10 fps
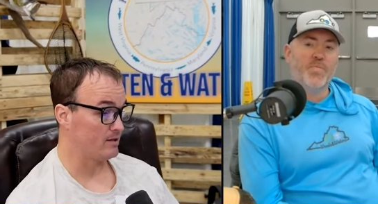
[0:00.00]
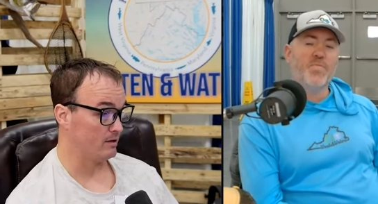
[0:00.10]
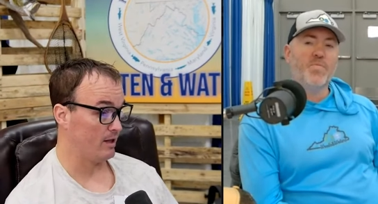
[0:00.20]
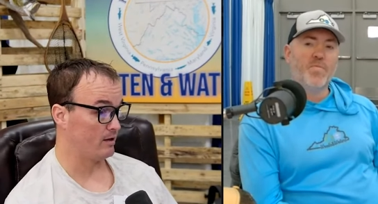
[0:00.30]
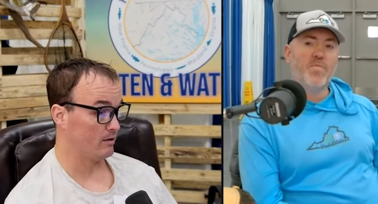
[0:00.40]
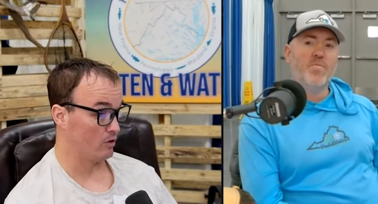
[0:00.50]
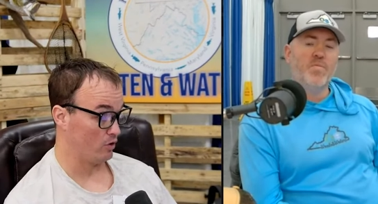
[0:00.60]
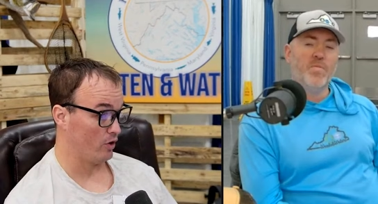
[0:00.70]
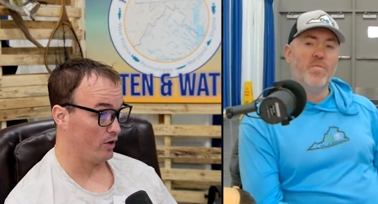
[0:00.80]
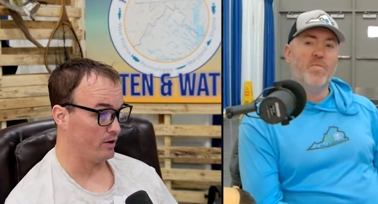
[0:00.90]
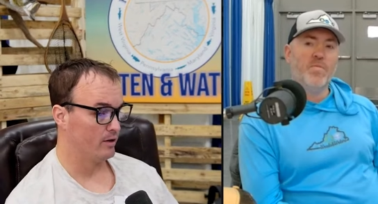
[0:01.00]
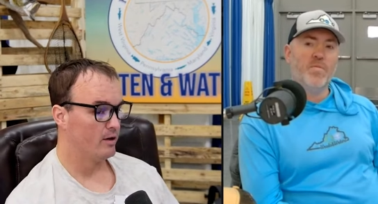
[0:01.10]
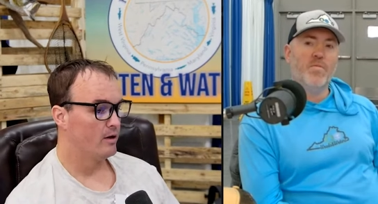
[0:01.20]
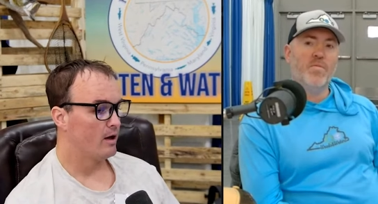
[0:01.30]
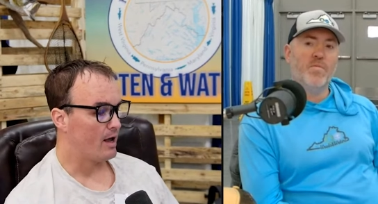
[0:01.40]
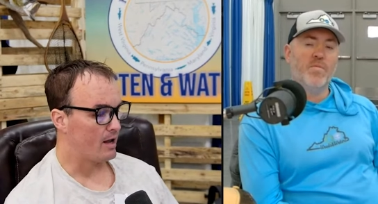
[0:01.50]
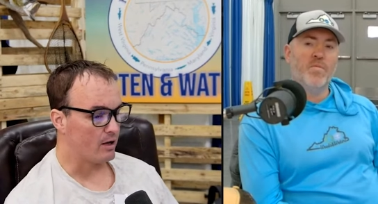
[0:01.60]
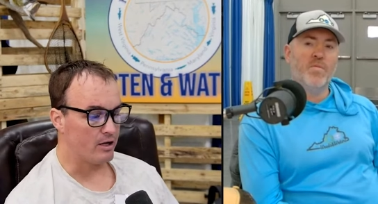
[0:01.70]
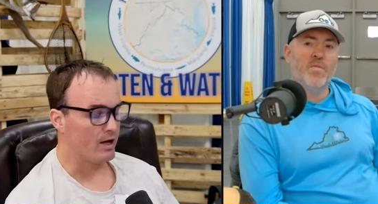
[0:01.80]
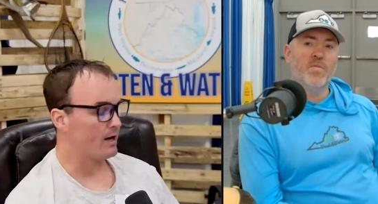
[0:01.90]
Speaker 1: the lake good,
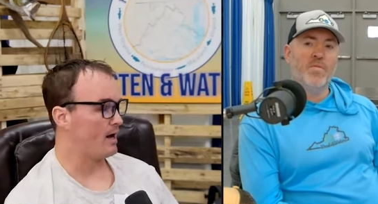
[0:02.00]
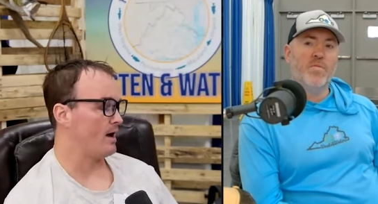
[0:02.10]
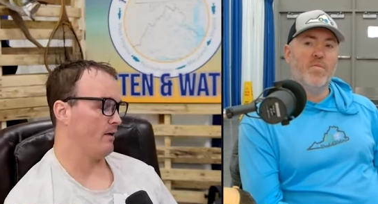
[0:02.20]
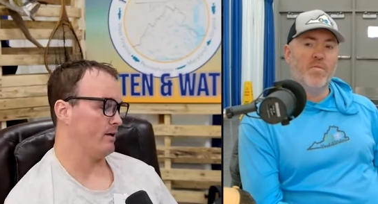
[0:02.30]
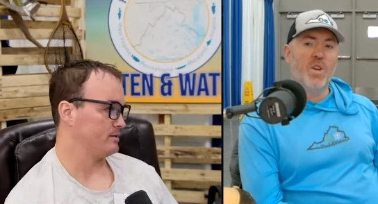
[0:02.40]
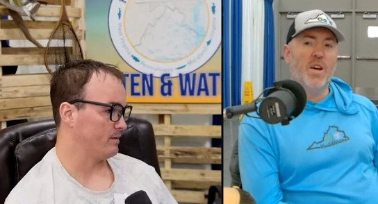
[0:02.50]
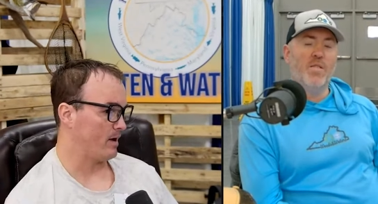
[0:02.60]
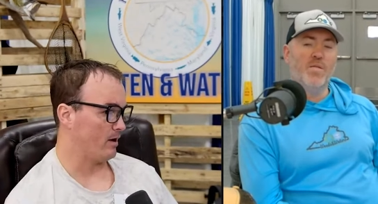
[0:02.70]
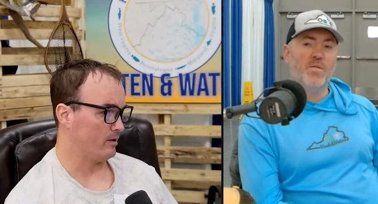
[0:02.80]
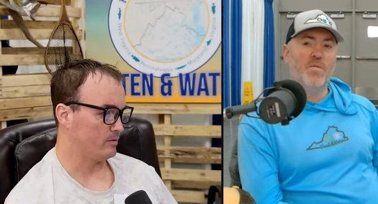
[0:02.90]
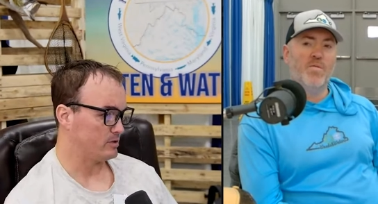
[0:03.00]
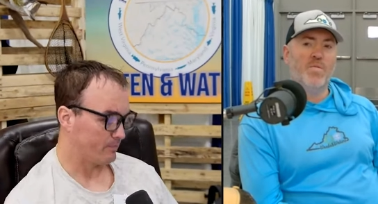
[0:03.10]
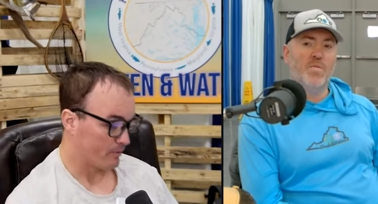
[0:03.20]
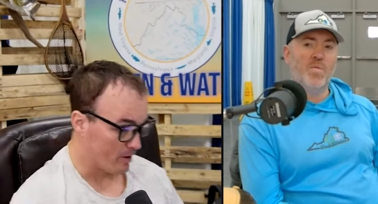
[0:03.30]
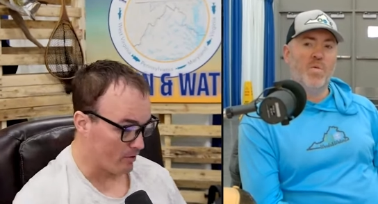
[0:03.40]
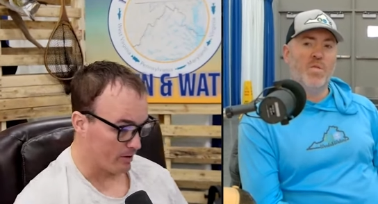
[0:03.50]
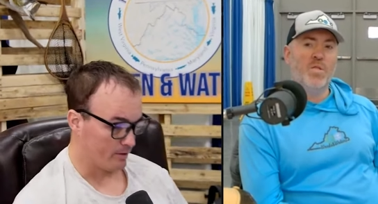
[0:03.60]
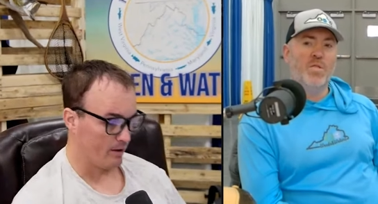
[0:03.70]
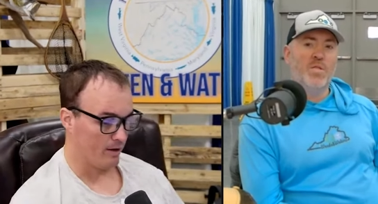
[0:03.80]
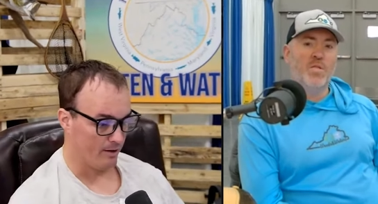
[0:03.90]
you got to highlight it somehow yeah. to, to, promote
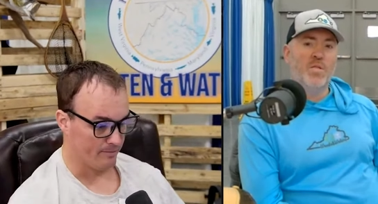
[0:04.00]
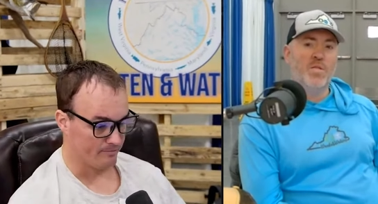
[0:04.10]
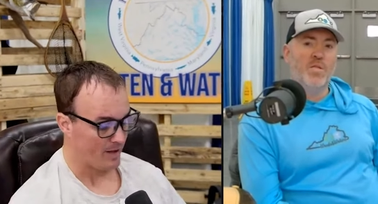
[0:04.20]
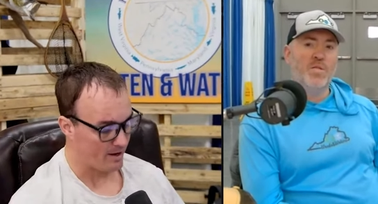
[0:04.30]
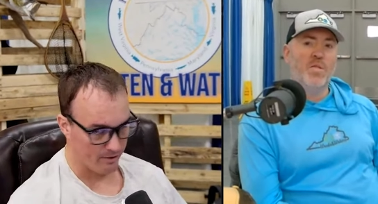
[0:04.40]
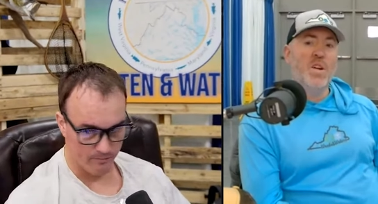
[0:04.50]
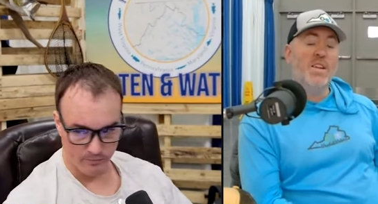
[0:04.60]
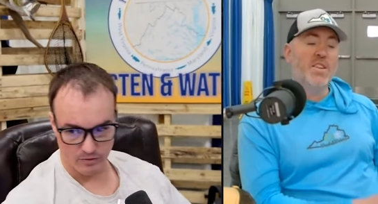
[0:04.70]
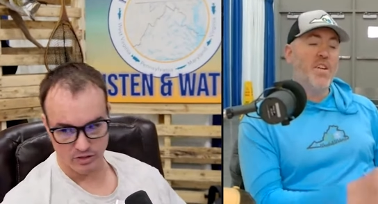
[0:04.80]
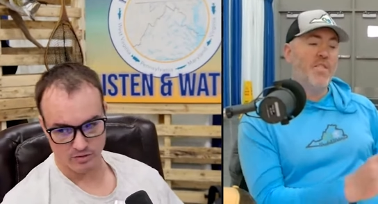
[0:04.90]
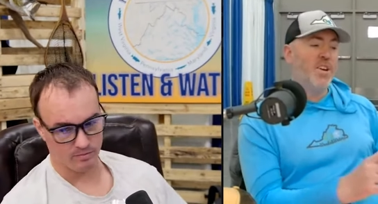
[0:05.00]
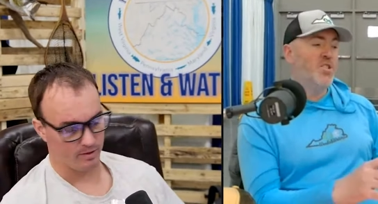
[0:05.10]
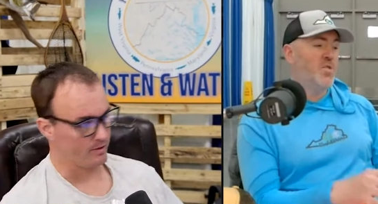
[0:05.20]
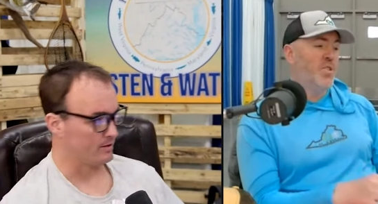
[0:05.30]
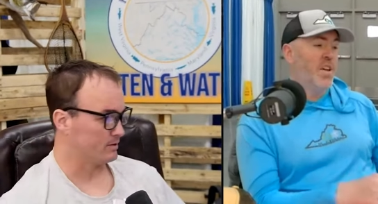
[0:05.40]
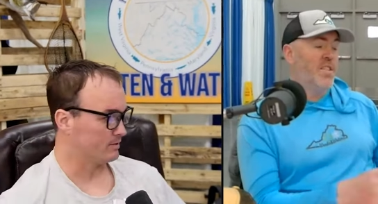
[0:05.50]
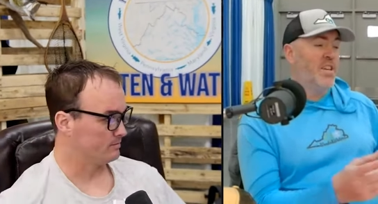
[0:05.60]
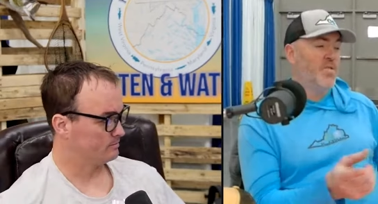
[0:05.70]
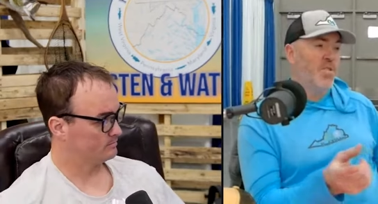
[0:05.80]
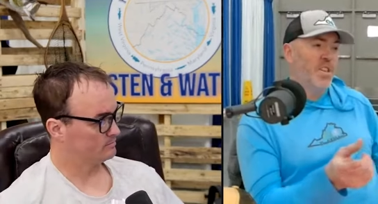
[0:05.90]
it. Um, I don't know. Those it's are kind of like interesting. Like,
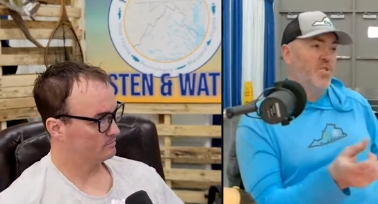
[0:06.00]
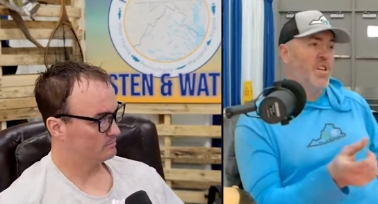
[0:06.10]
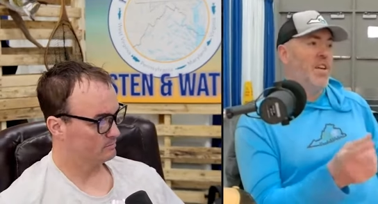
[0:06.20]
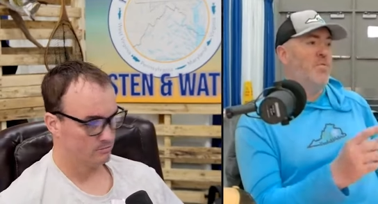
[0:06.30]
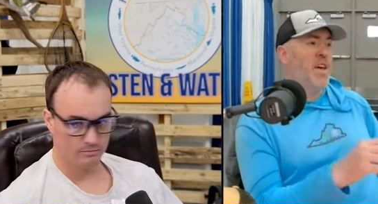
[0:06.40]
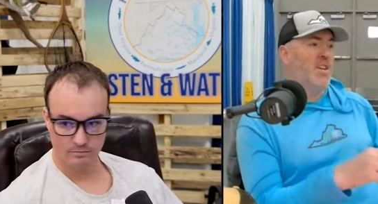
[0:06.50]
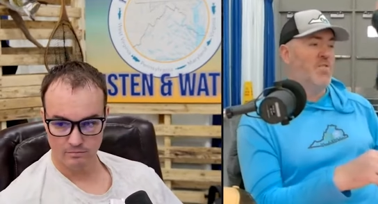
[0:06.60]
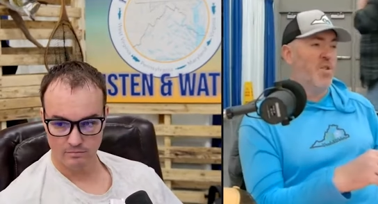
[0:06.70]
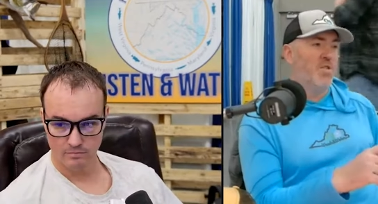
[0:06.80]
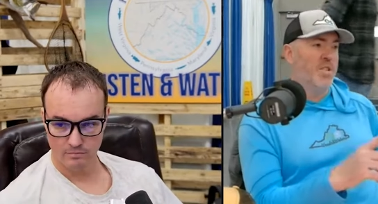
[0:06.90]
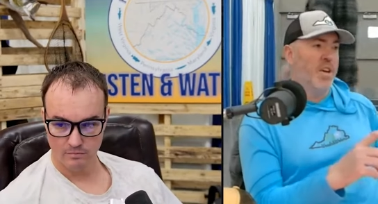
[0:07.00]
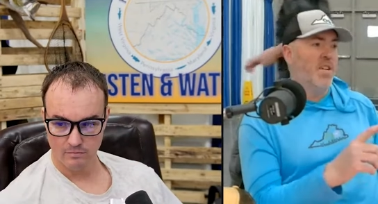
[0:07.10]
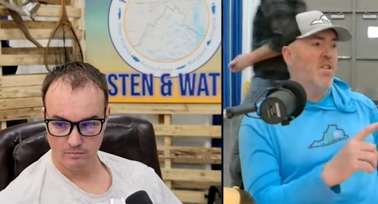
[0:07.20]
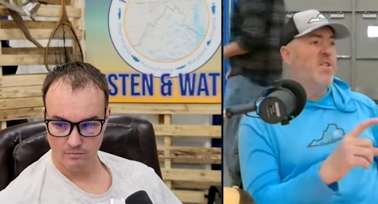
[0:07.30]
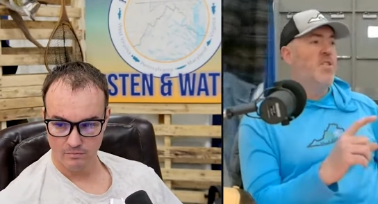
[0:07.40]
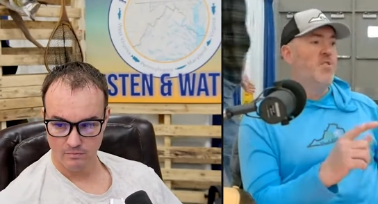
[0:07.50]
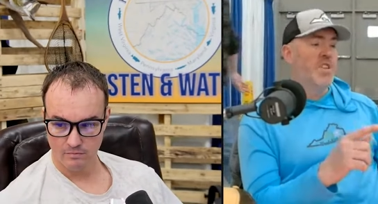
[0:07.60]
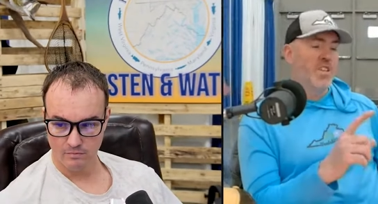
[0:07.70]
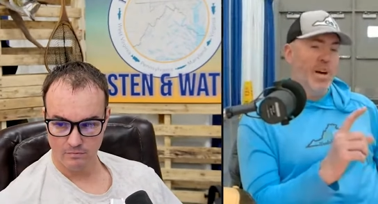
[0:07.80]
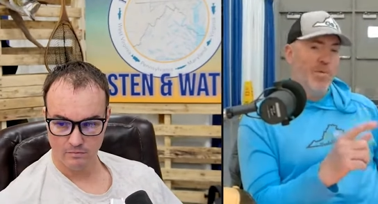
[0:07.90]
Speaker 2: like, as far as like you said, like with that, as far as like
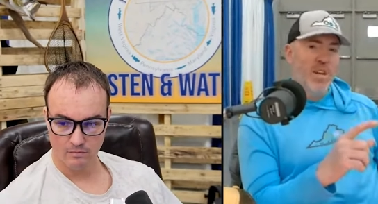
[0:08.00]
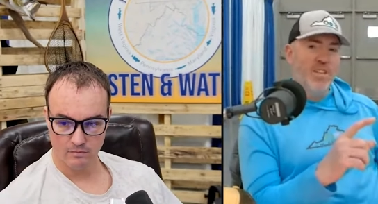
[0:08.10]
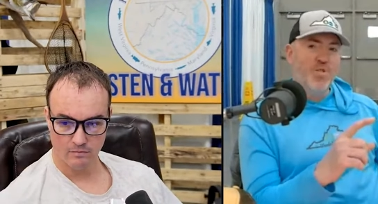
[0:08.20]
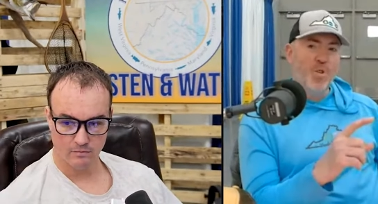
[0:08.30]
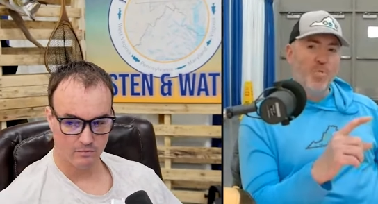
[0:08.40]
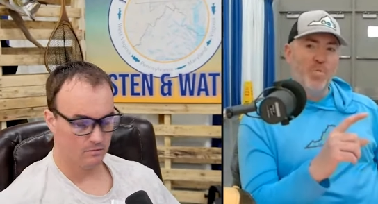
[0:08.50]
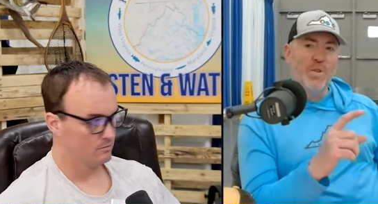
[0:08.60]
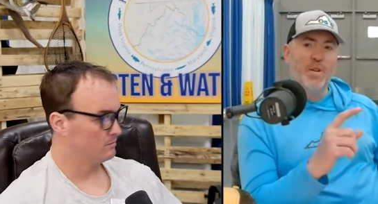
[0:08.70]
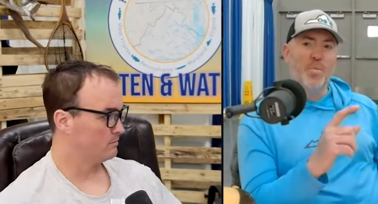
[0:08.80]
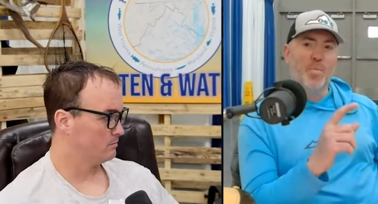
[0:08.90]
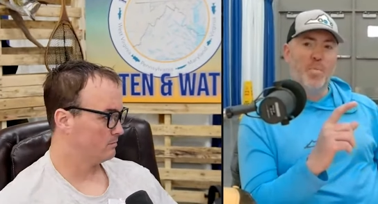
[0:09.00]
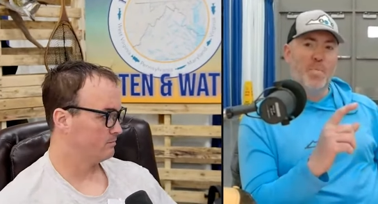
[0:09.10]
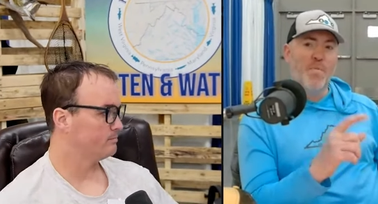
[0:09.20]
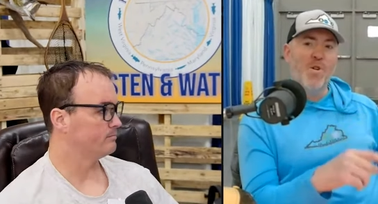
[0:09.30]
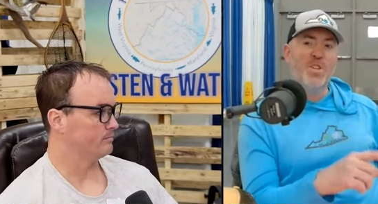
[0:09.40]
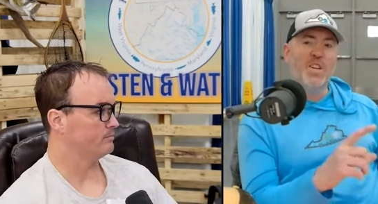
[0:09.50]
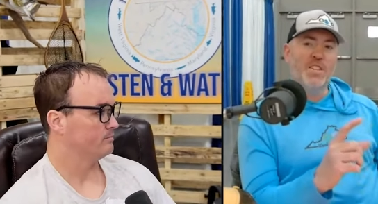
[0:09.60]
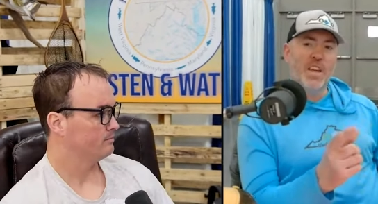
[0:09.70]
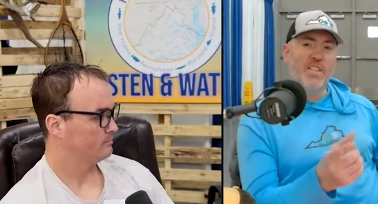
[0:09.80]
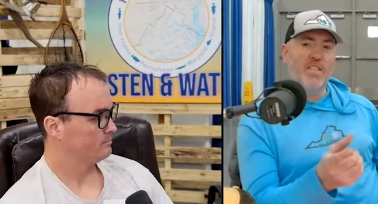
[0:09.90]
there's like a double edged sword with the promotion
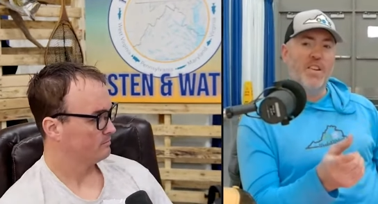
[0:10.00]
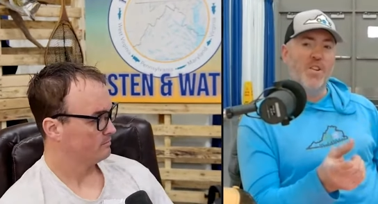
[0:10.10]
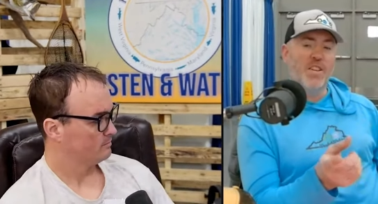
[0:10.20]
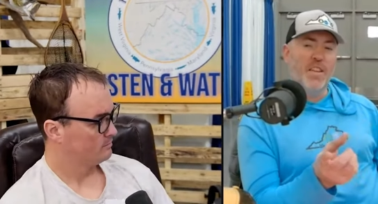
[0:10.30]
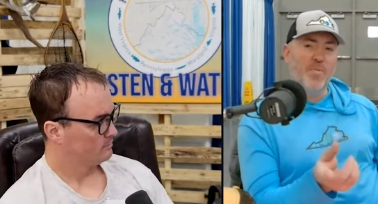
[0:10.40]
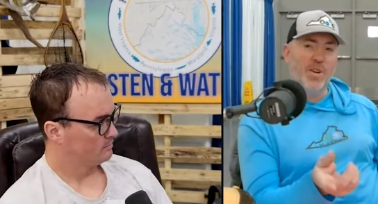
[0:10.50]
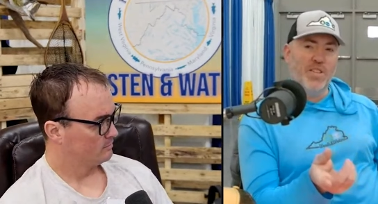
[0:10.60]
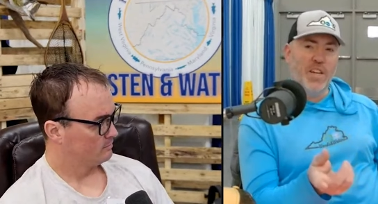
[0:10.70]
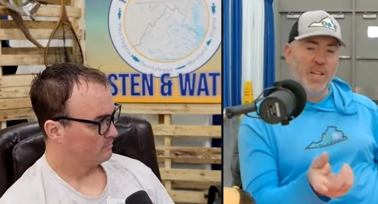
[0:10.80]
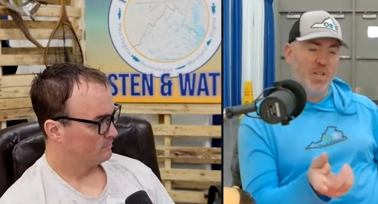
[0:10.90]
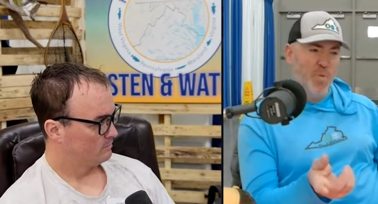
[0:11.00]
because like you know because then the places get